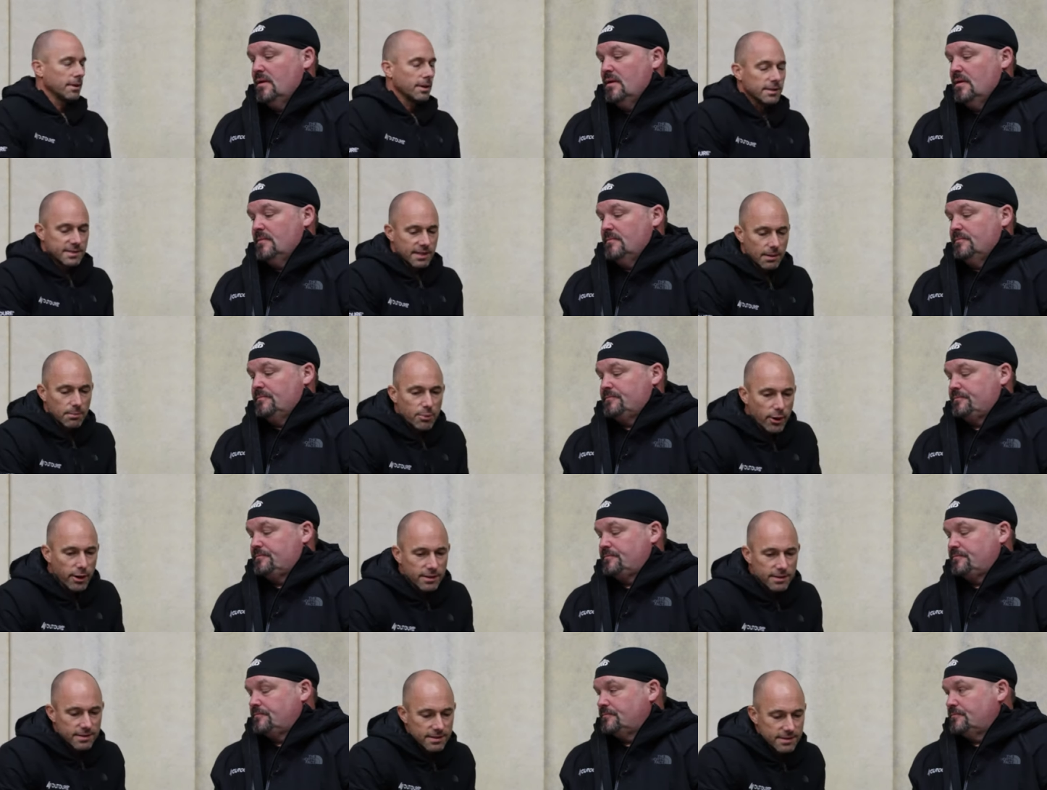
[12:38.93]
Speaker 1: we got some
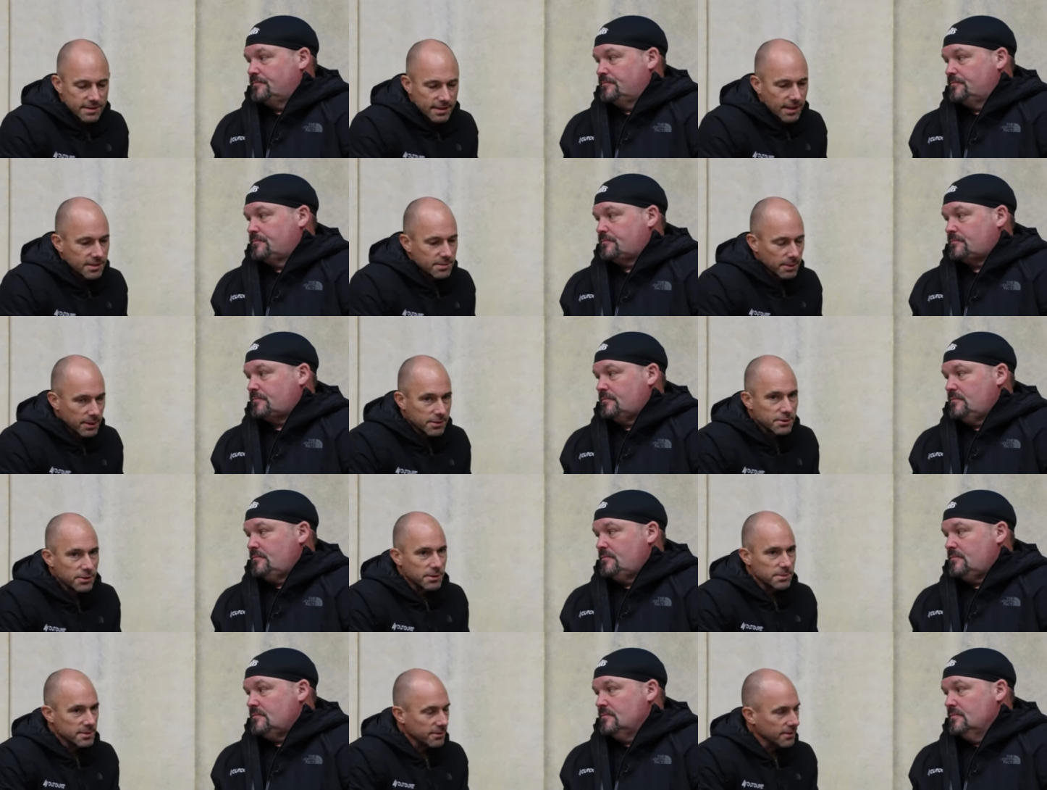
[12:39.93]
product in the states, but in
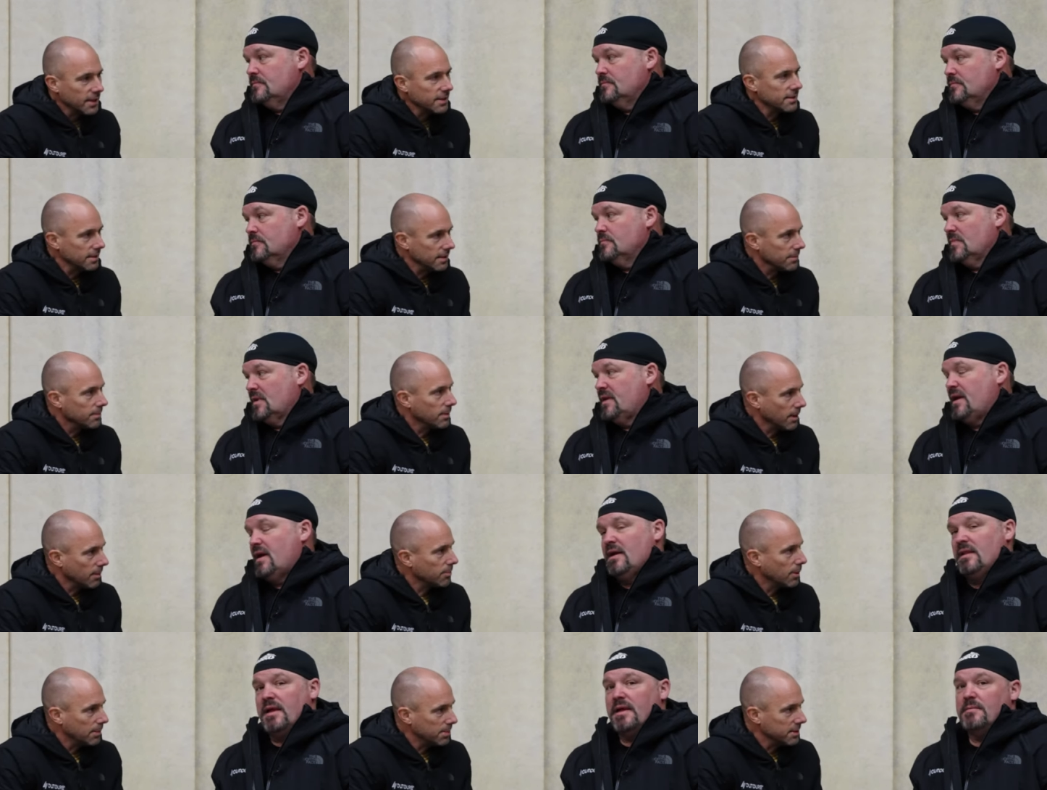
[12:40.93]
terms of actually like,
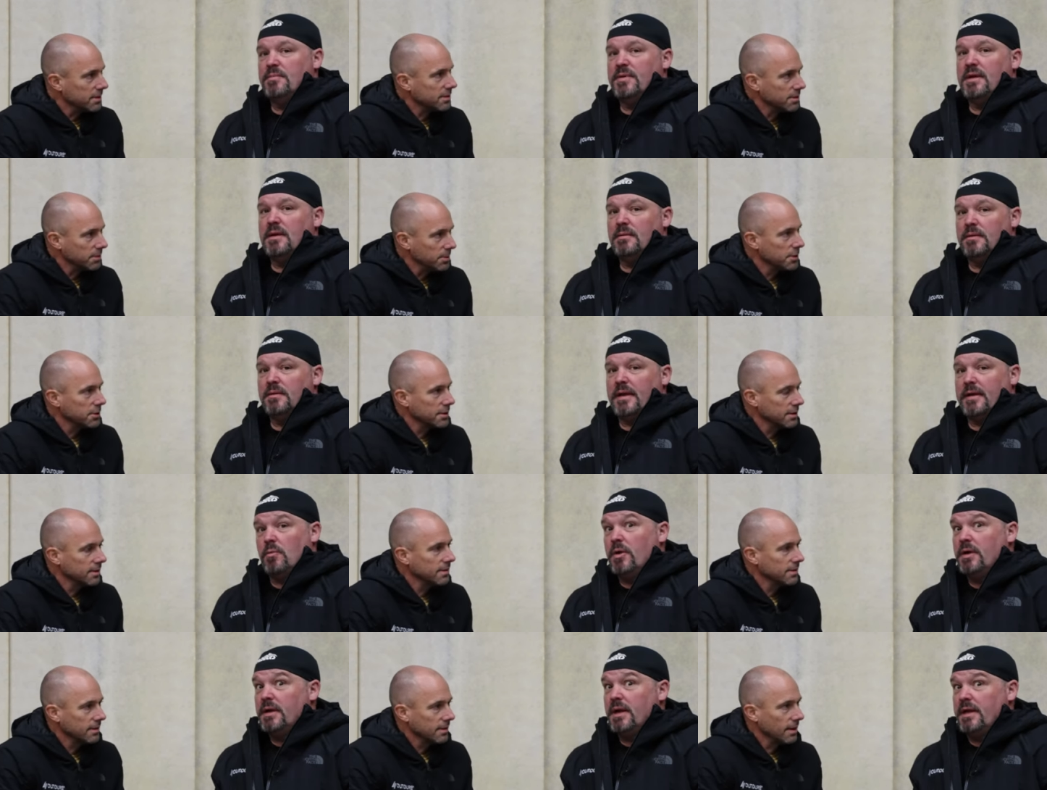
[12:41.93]
yeah, like be able like
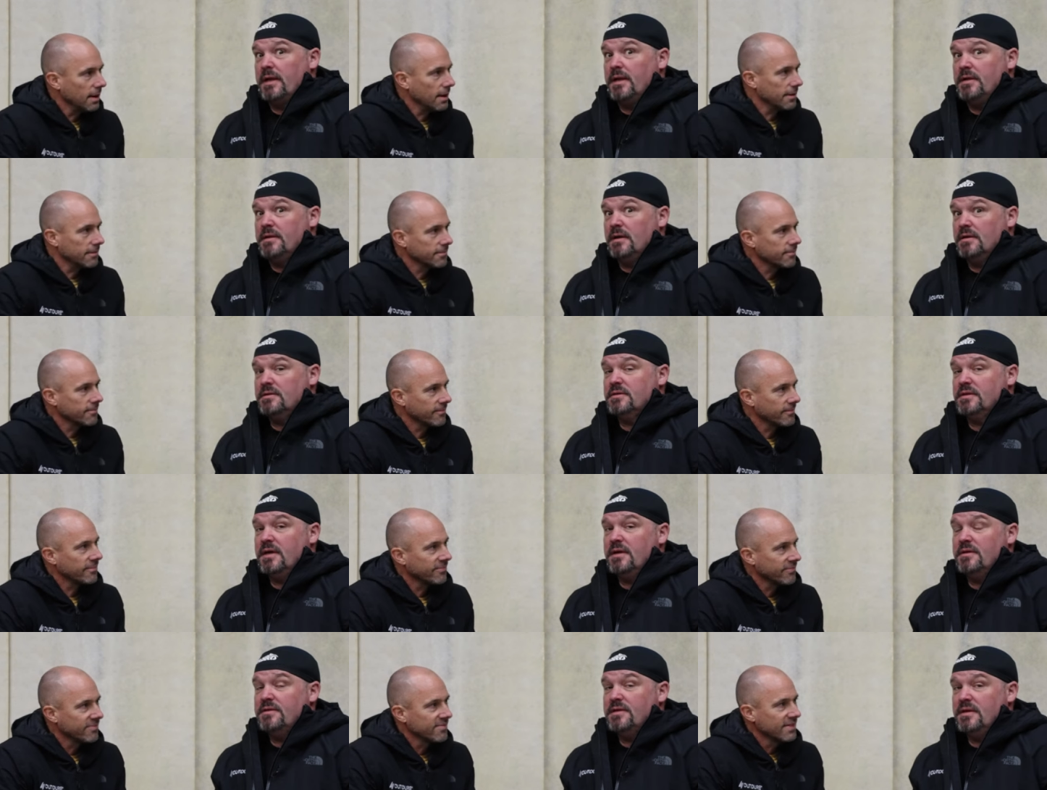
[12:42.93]
where can I yeah. get a
Speaker 2: doctor
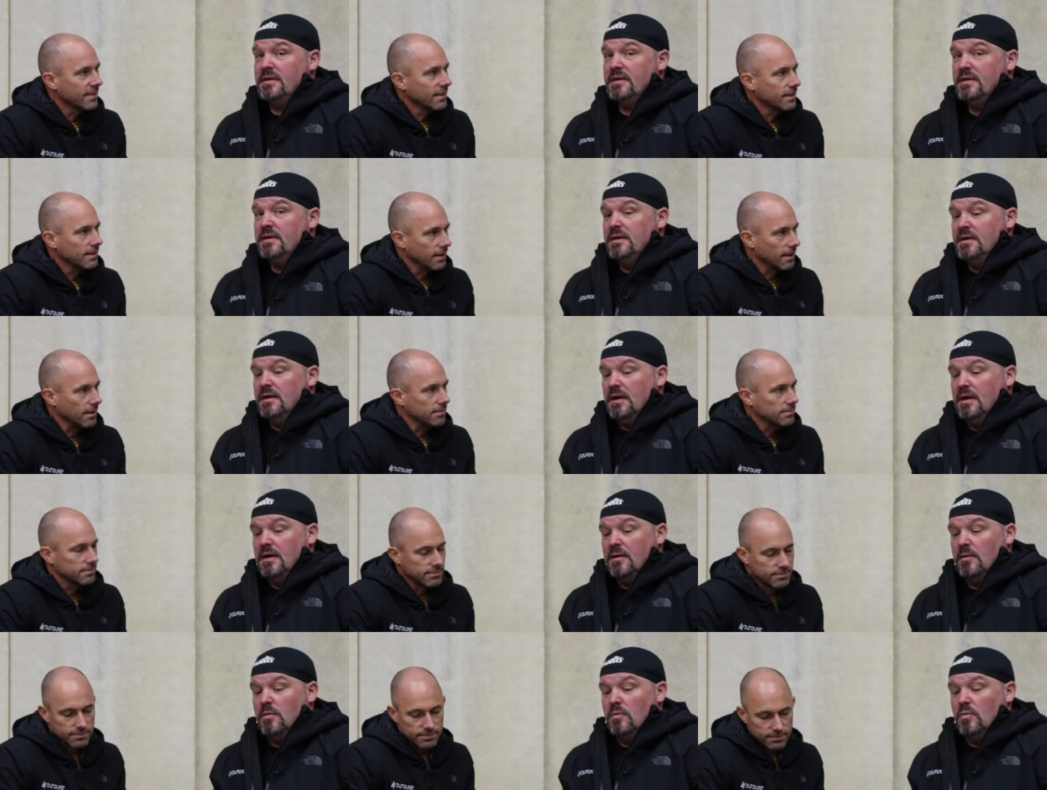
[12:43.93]
kind of thing. Yeah,
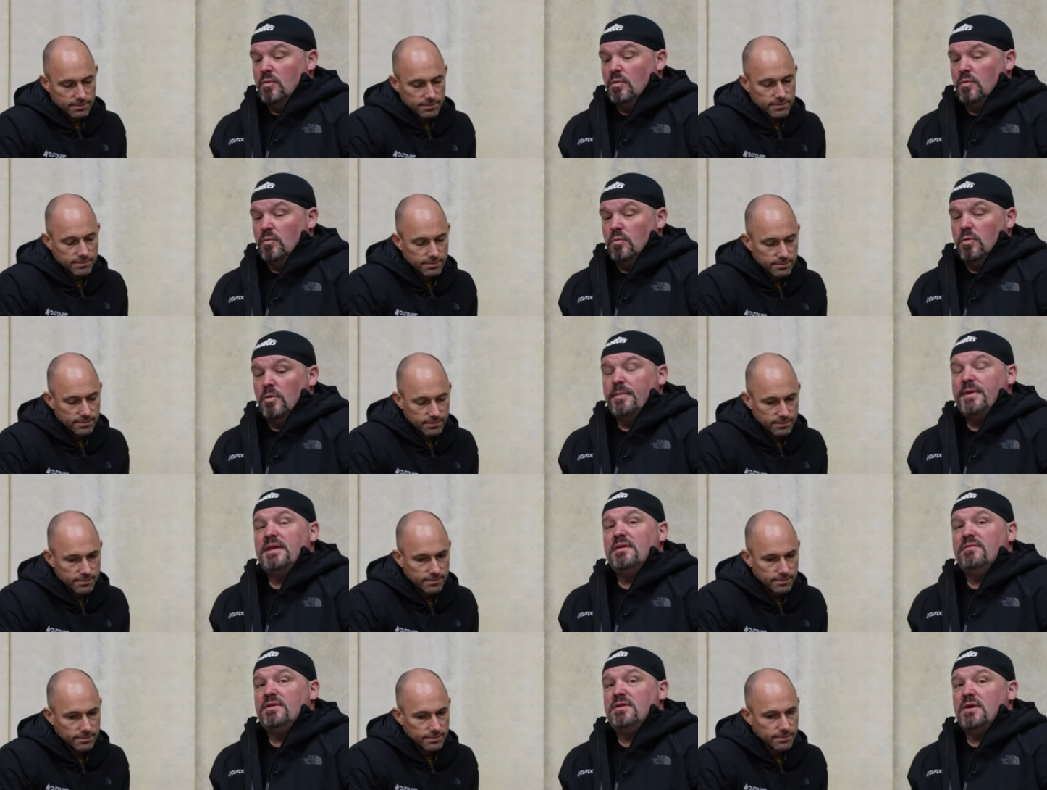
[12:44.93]
uh, we'll, we'll be
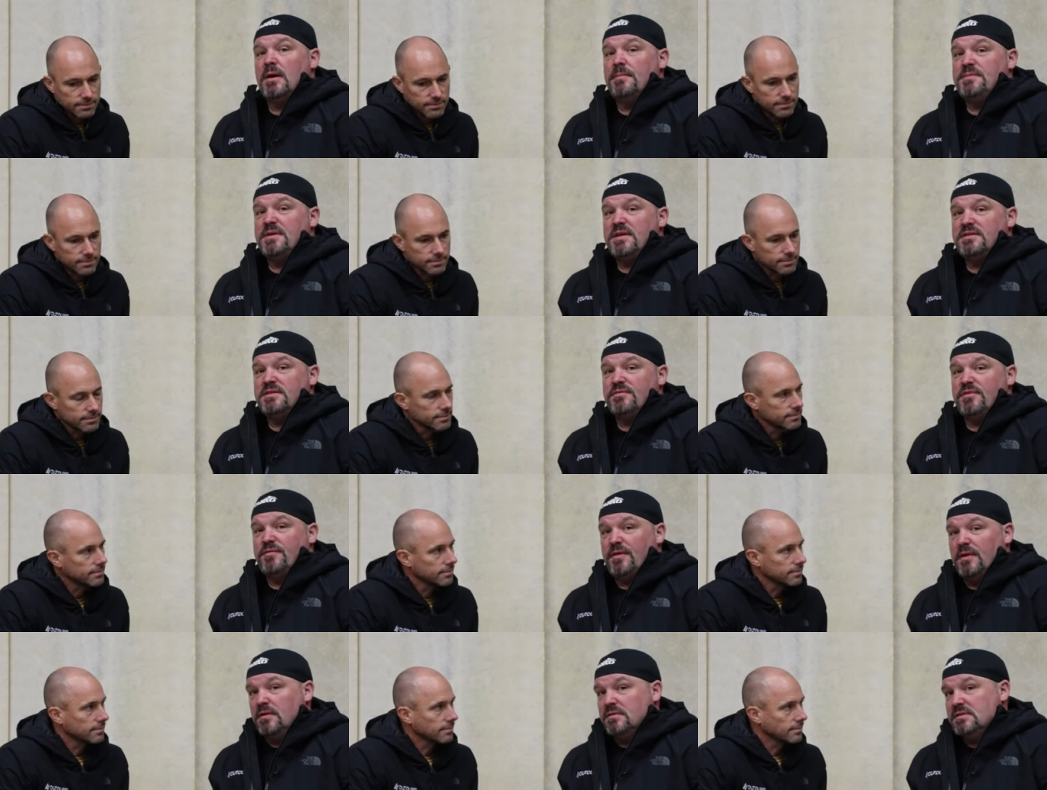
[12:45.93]
giving you updates if you
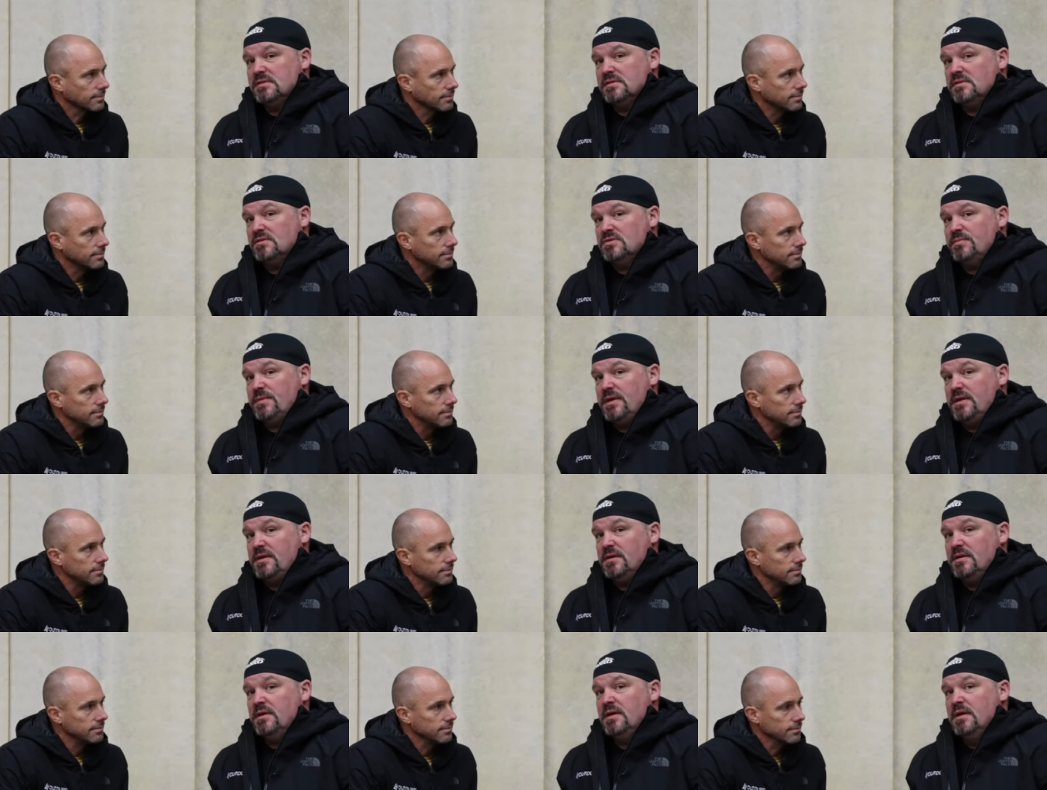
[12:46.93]
follow us on social
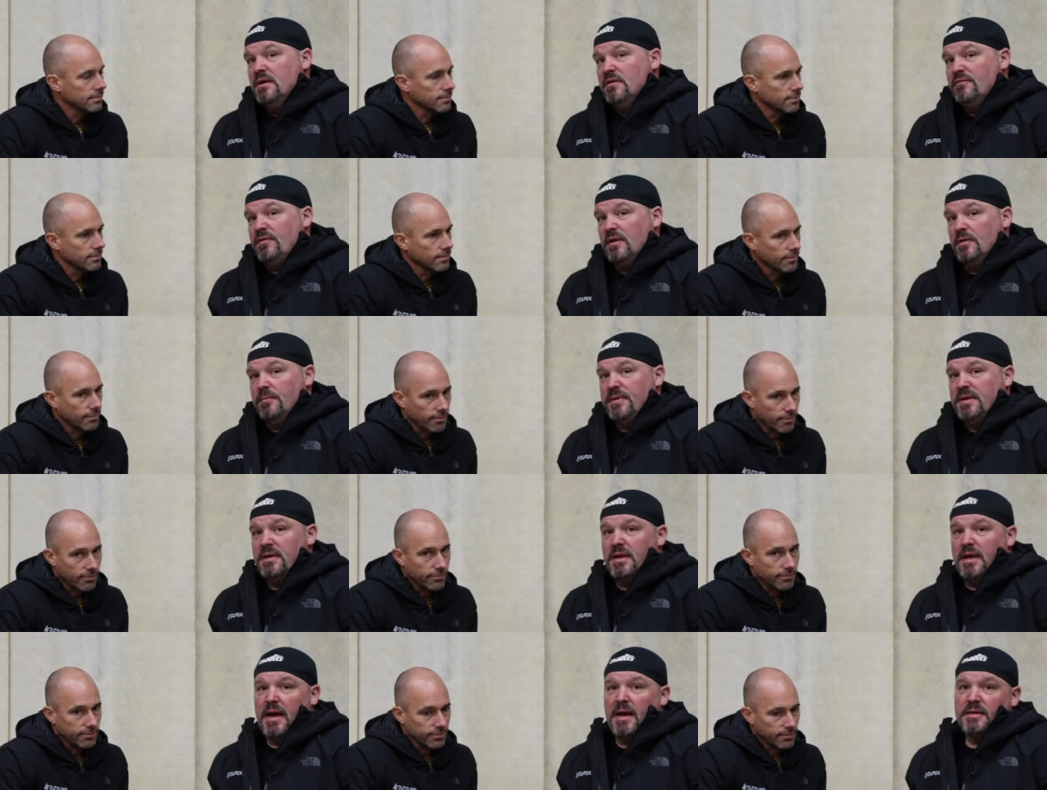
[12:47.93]
media. Follow
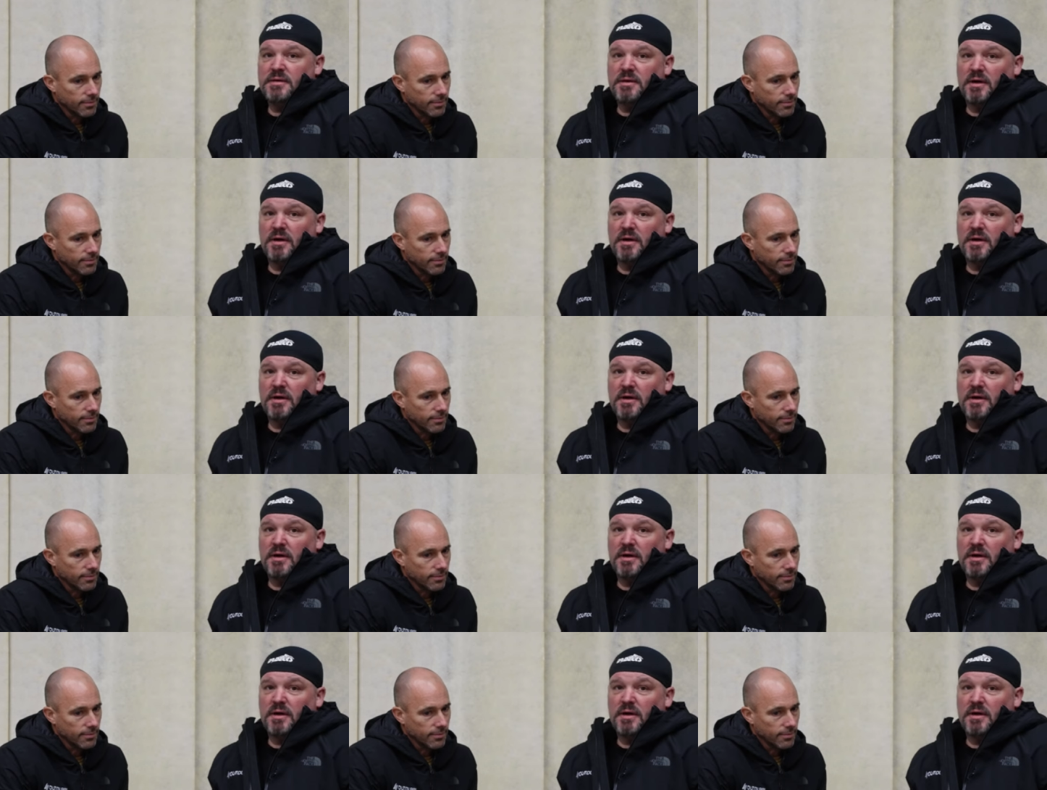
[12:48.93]
me at